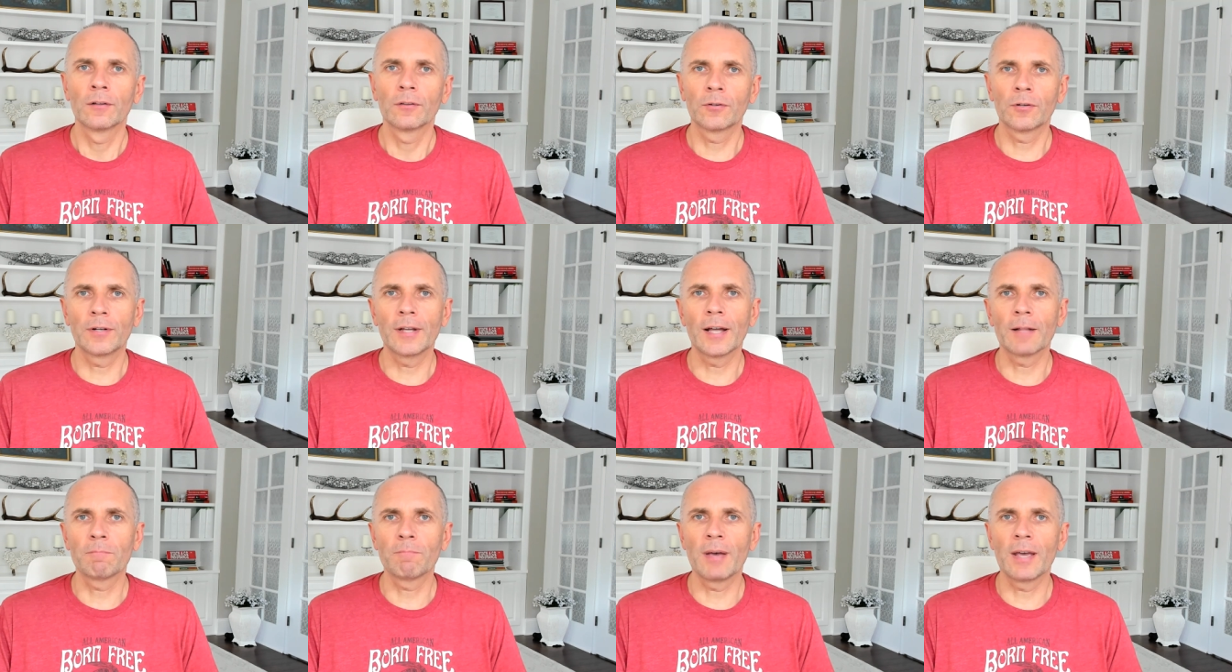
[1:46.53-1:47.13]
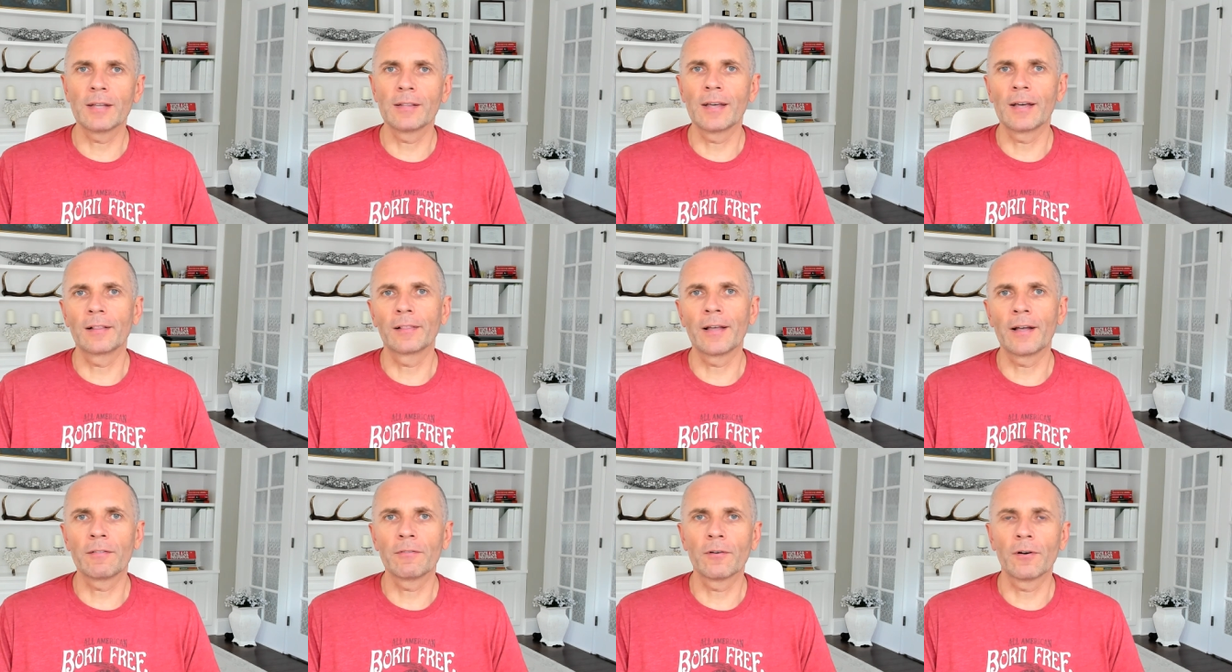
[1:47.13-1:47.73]
to that payday
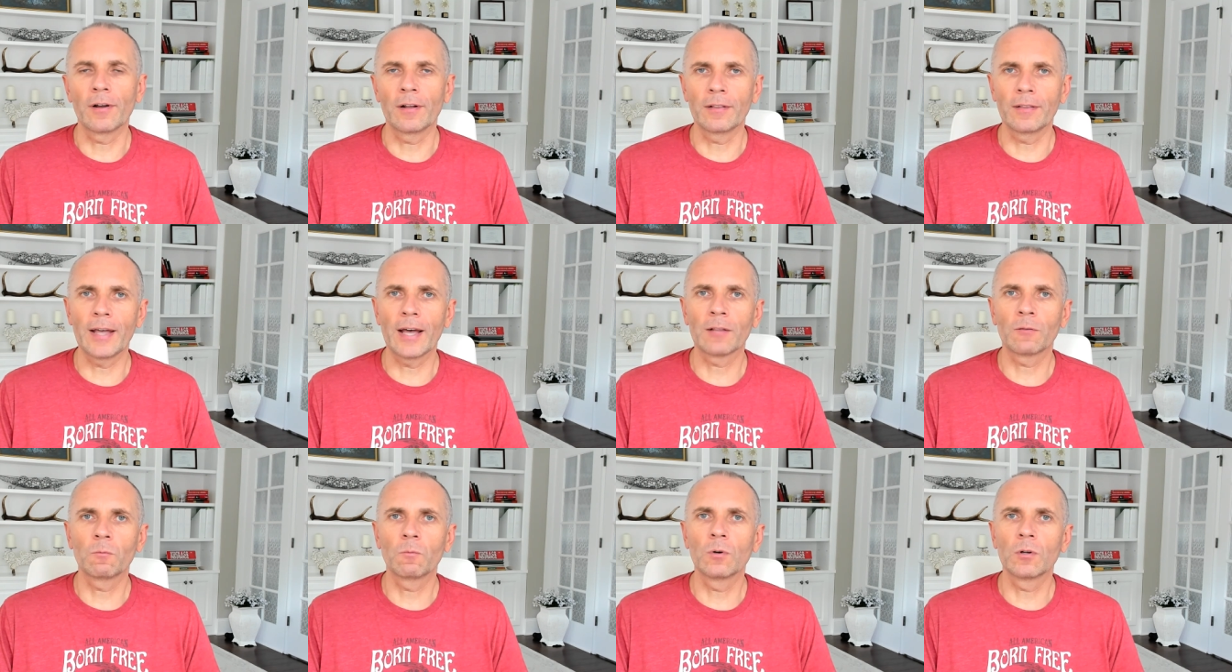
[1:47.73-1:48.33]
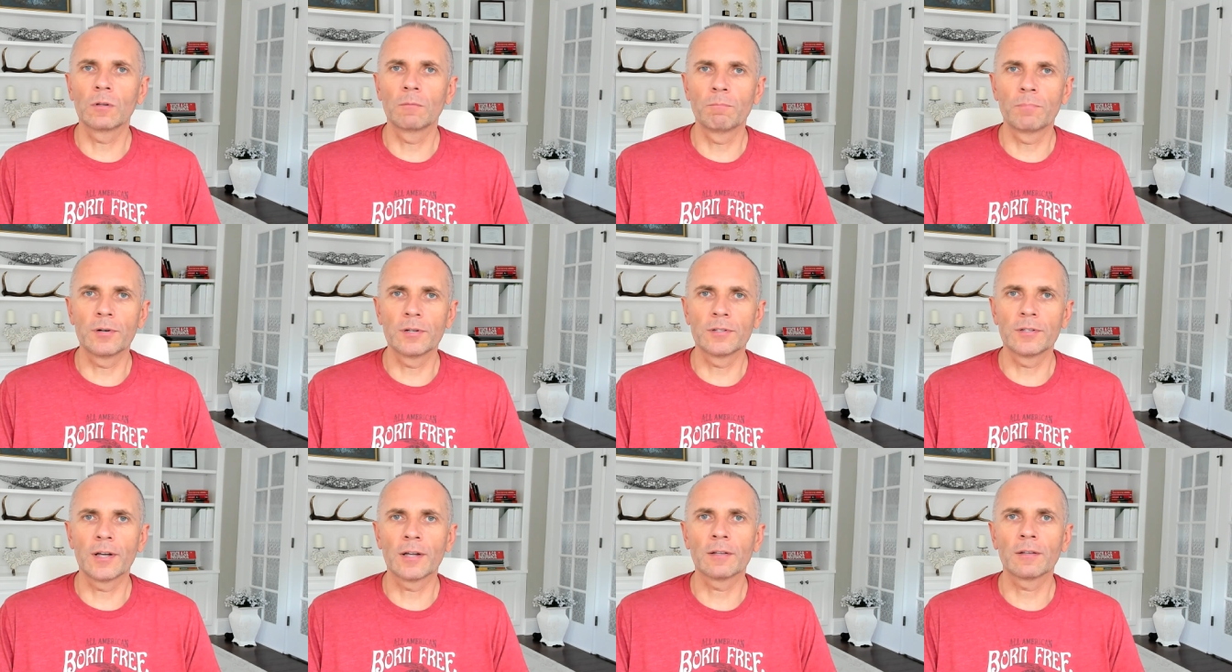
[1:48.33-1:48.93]
lender, and that would
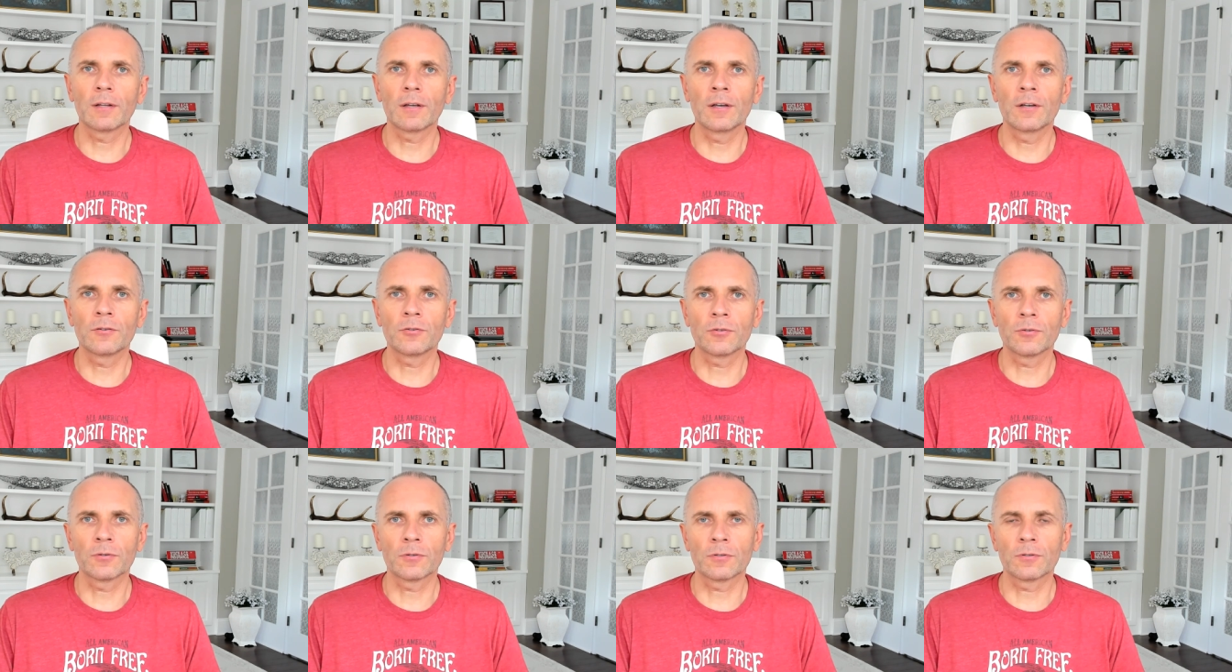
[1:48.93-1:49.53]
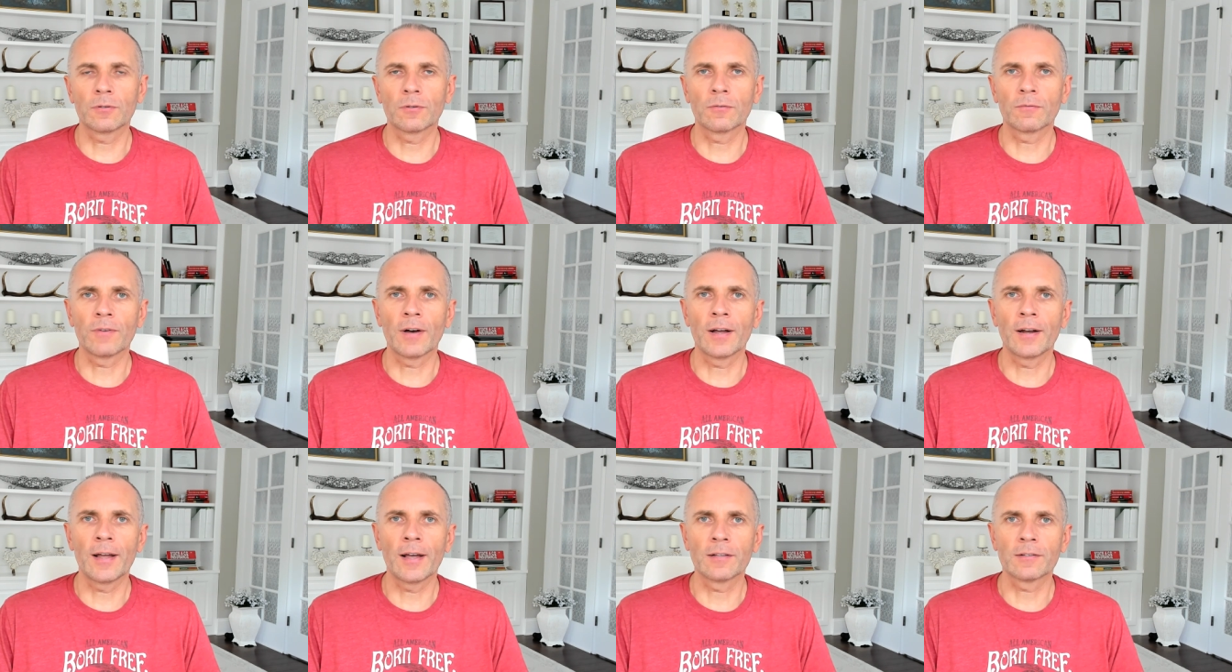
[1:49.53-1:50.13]
present issues to a
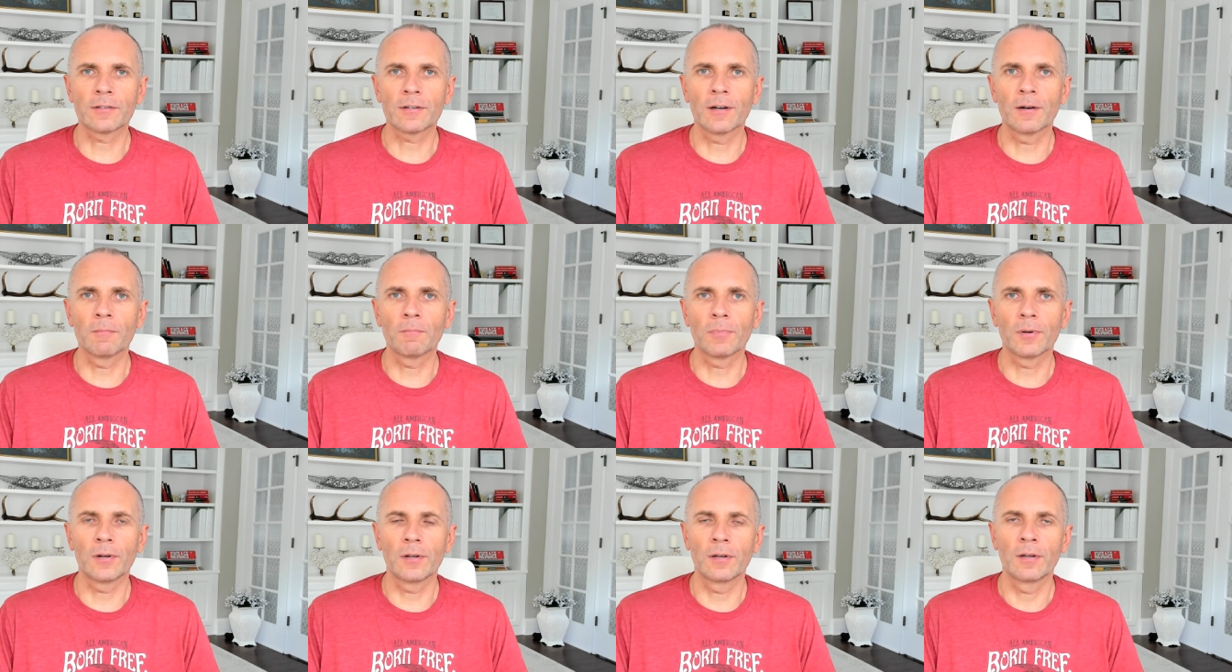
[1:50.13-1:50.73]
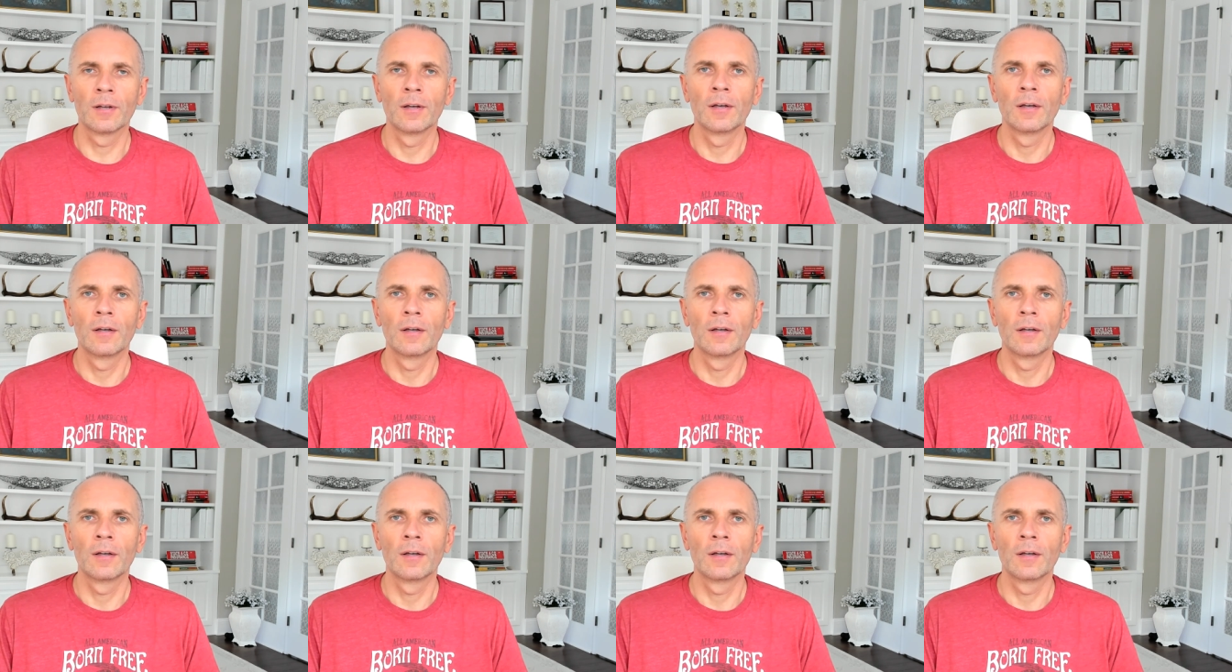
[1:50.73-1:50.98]
finance company.